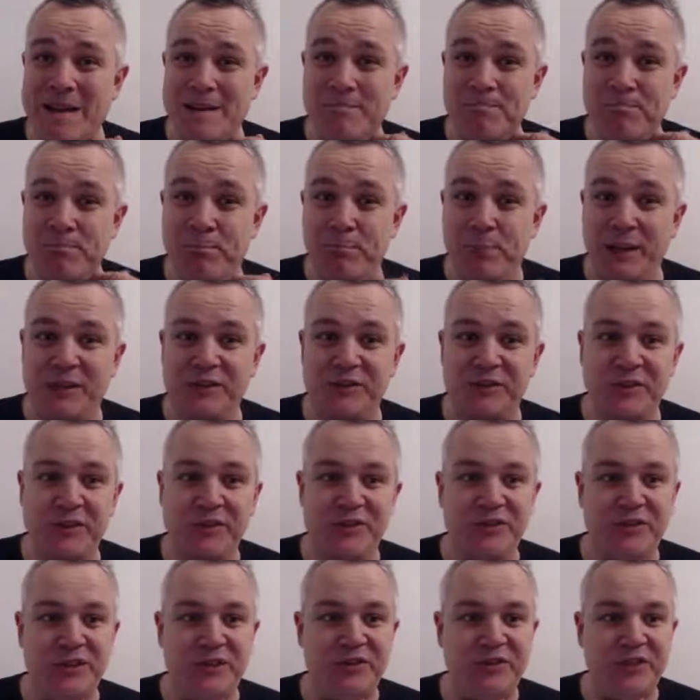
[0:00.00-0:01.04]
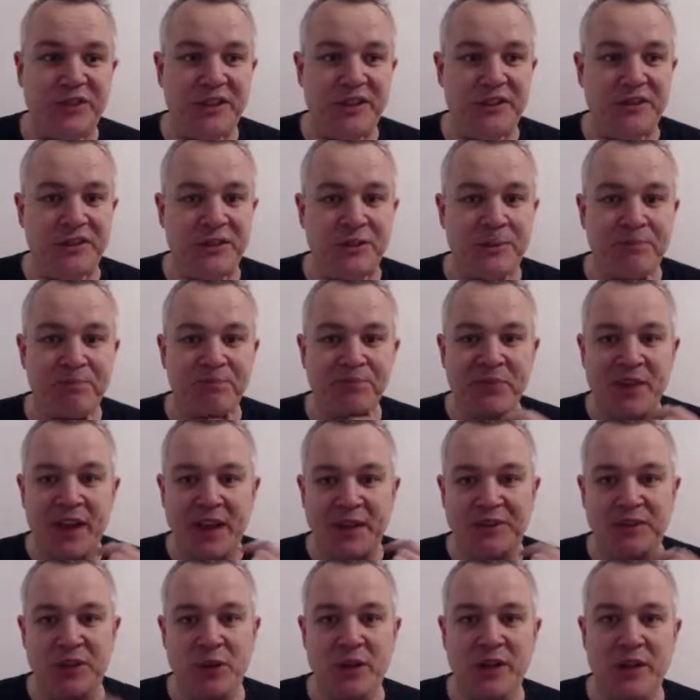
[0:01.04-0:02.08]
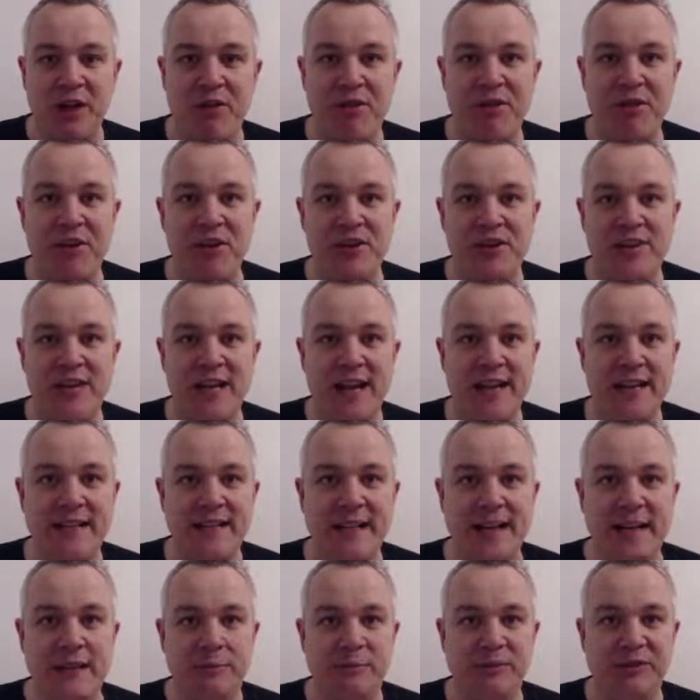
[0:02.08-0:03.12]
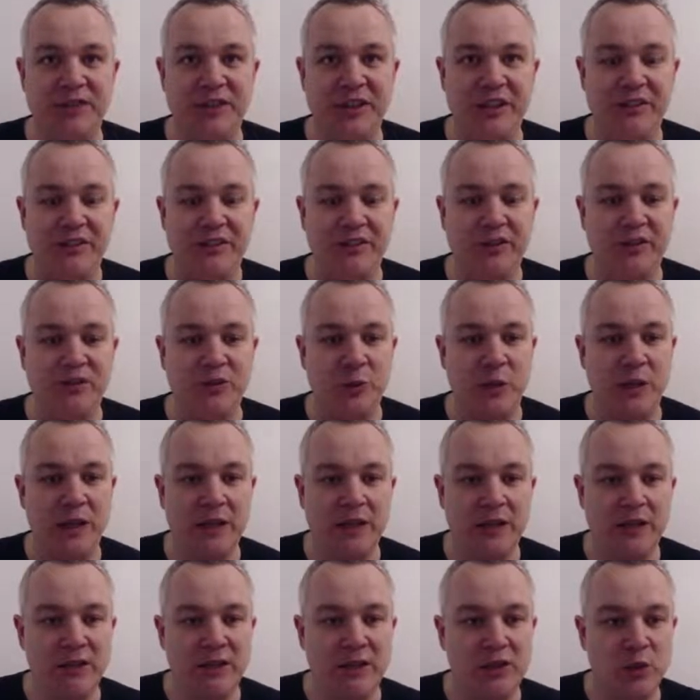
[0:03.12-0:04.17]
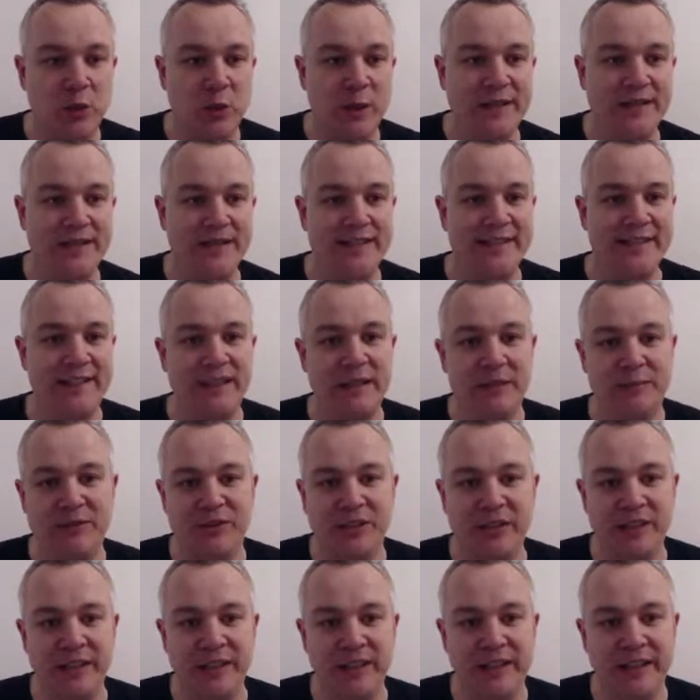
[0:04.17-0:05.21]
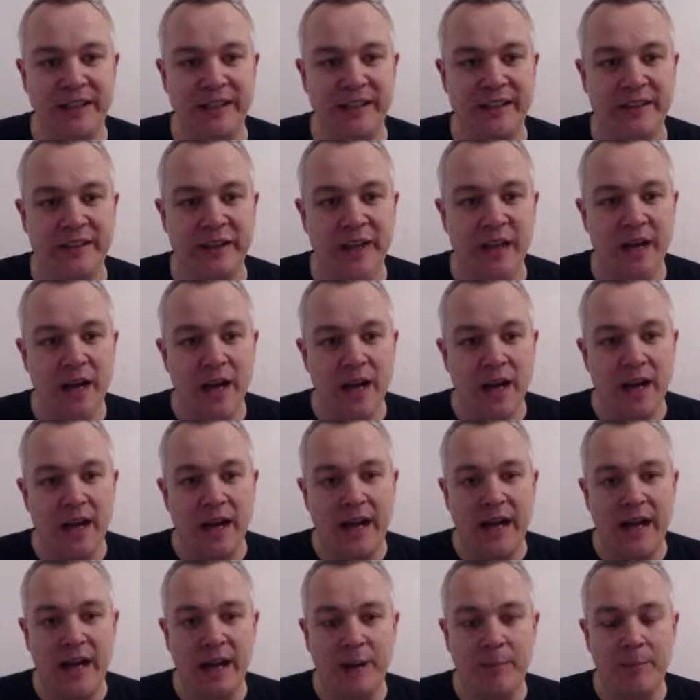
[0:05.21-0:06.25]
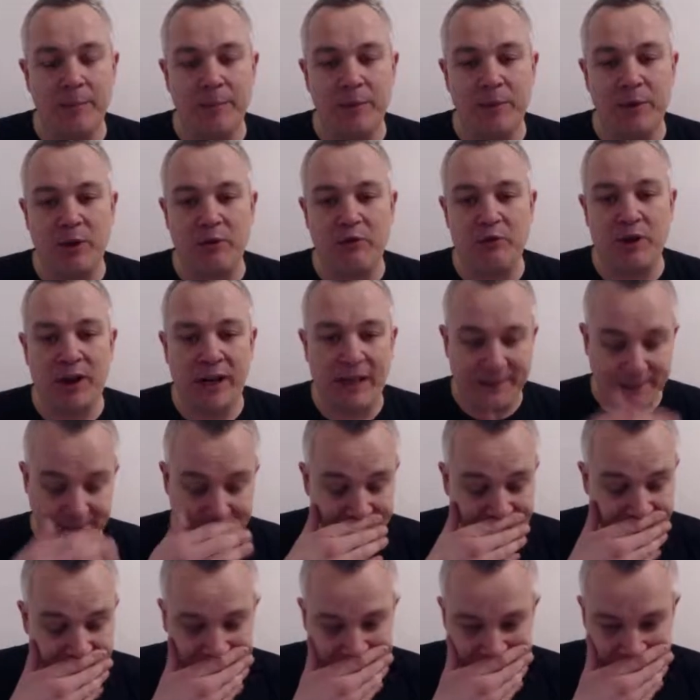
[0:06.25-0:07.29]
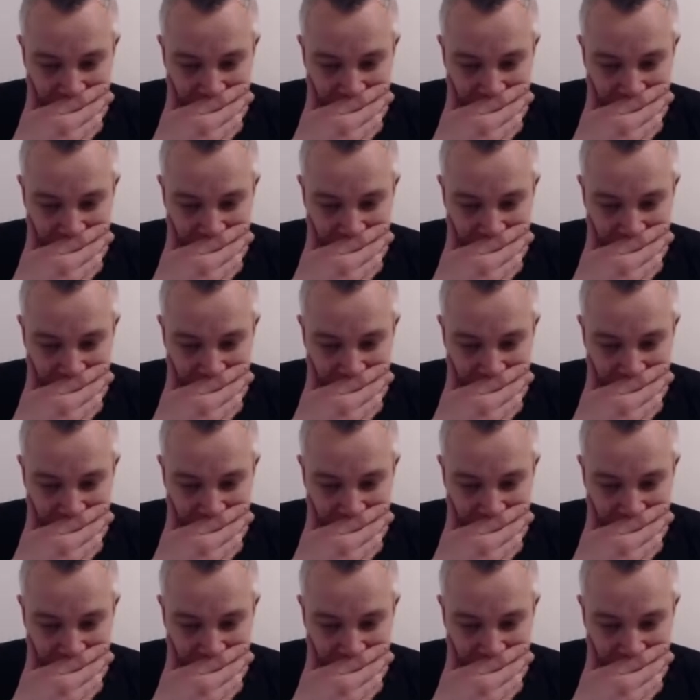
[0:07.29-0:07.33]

mean business this season. It's only a 38 game season as well. There are 20 teams in the league. Um, right,